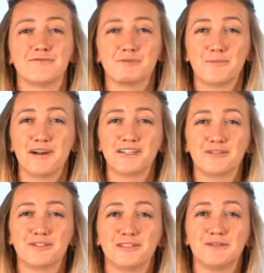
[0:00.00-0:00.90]
remind
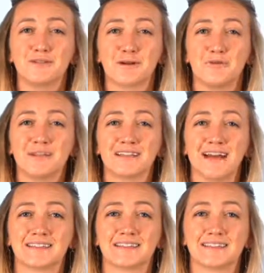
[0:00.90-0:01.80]
you to use only
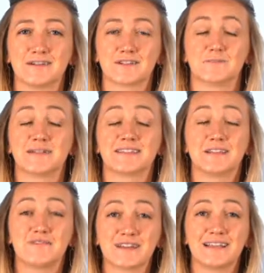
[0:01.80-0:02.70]
glasses that are
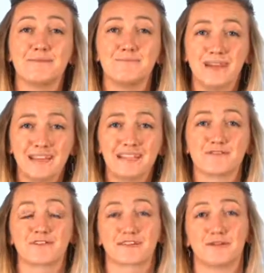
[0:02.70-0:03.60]
specifically made
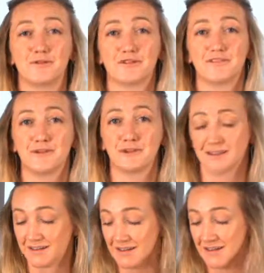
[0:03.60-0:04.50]
for solar
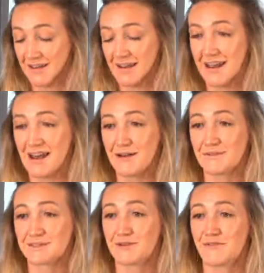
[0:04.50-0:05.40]
viewing.
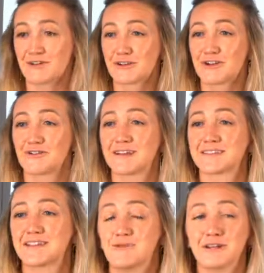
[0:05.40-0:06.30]
So if you're curious
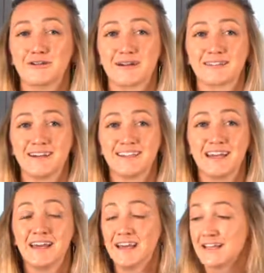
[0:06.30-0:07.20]
and you want to look outside,
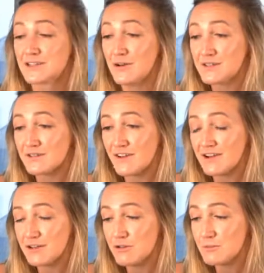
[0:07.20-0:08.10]
it's also very
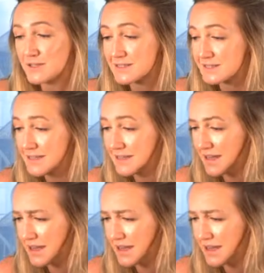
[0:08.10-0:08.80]
cool because they